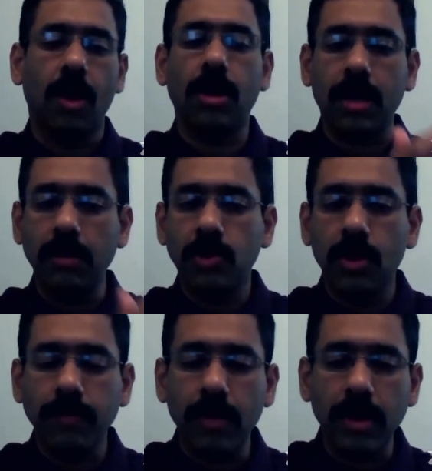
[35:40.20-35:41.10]
or come to
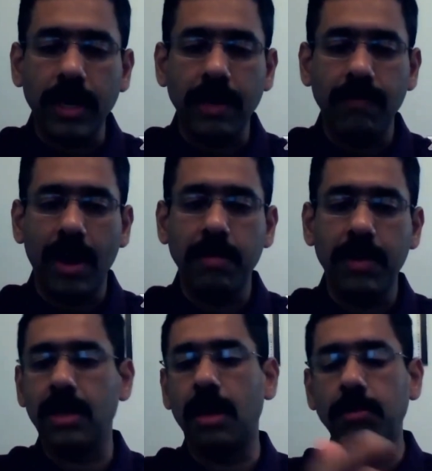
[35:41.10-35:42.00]
a work
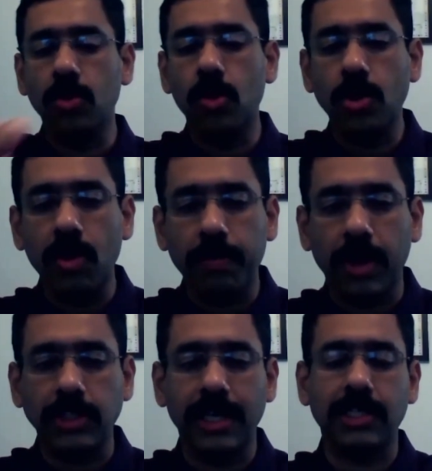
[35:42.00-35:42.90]
environment, go to a
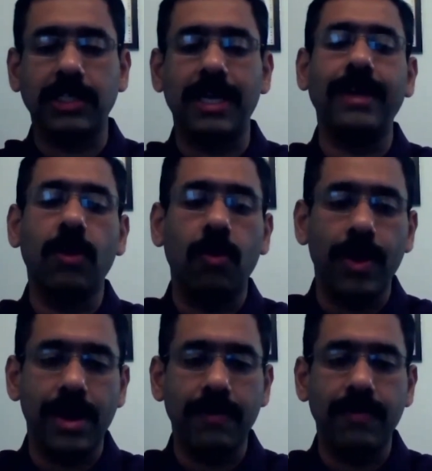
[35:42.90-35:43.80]
project site or
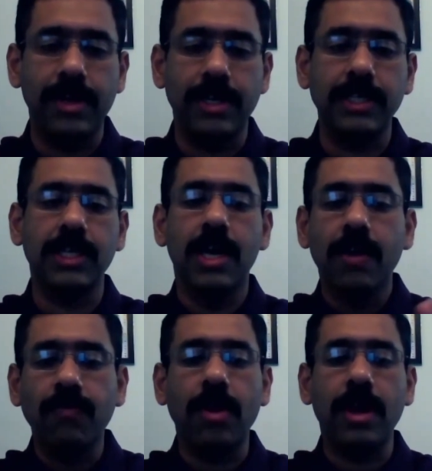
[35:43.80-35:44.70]
wherever it is
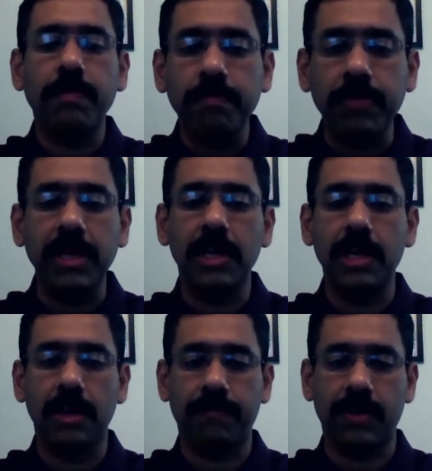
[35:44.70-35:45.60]
for a
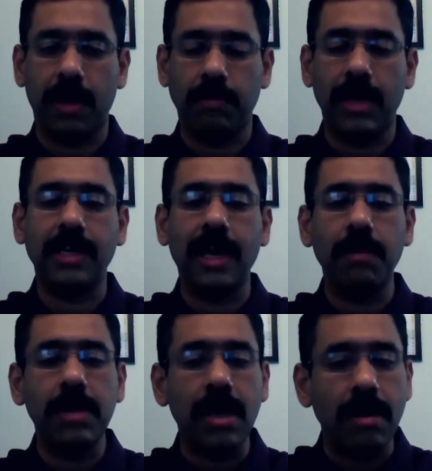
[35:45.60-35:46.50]
period of time. It
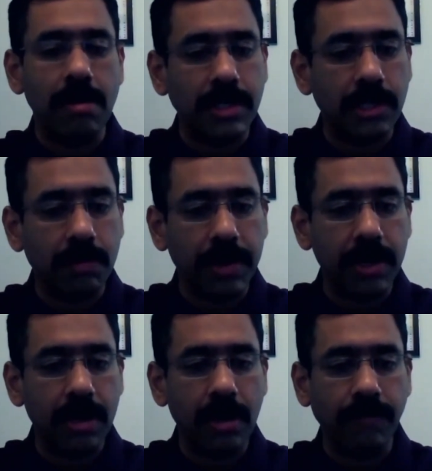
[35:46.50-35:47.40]
can be a limited
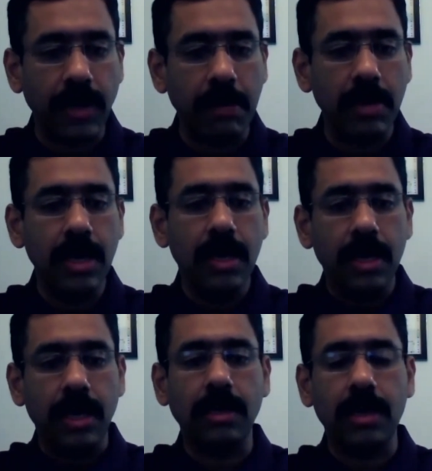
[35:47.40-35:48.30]
period of time.
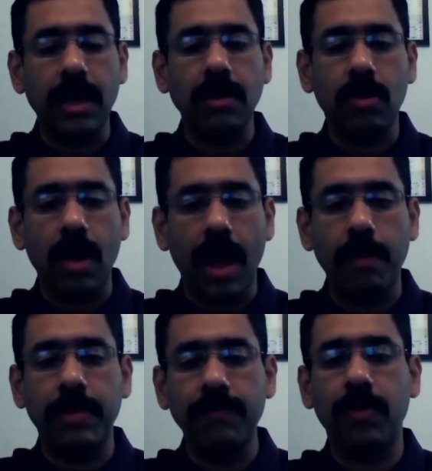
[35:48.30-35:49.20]
It can
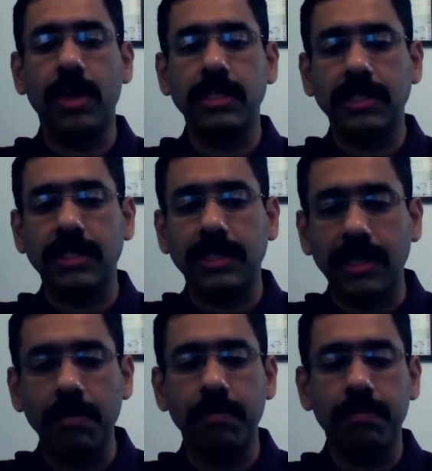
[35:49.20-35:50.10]
happen for
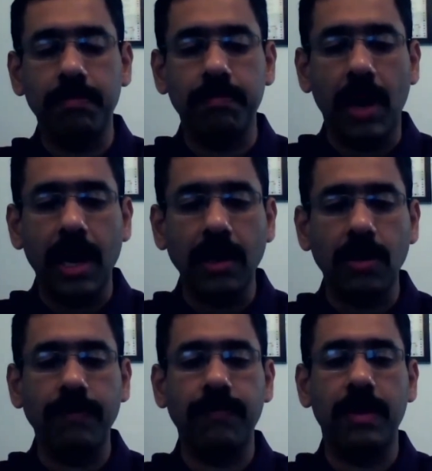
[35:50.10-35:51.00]
some part
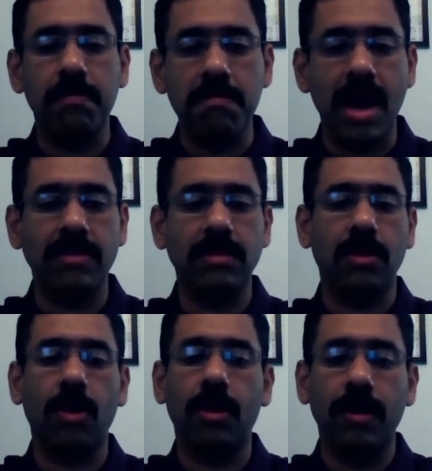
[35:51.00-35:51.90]
of a
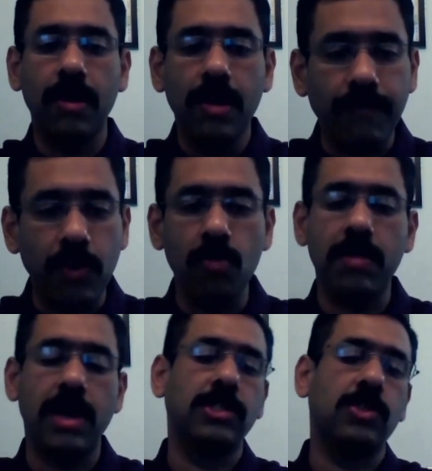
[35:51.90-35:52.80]
month or few
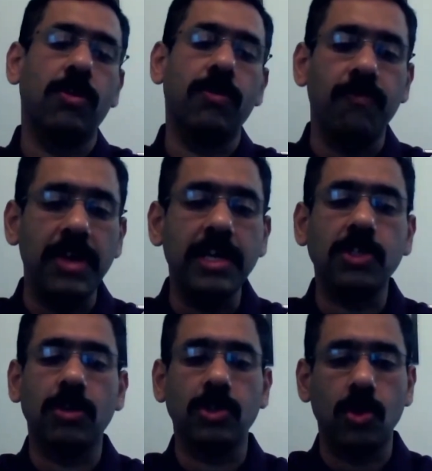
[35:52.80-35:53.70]
months or
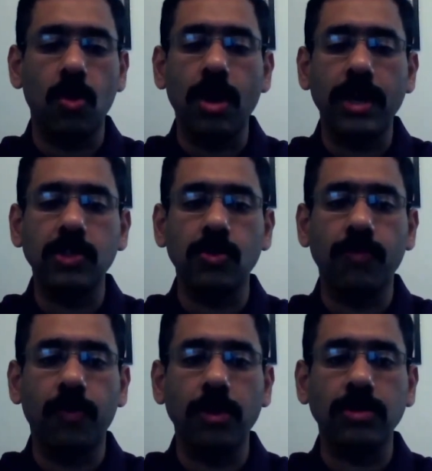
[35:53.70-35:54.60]
weeks or so on and so
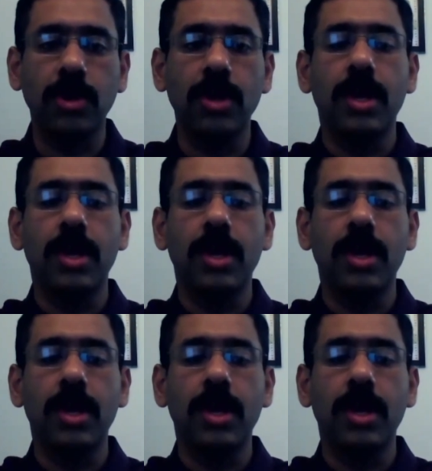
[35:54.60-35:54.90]
forth.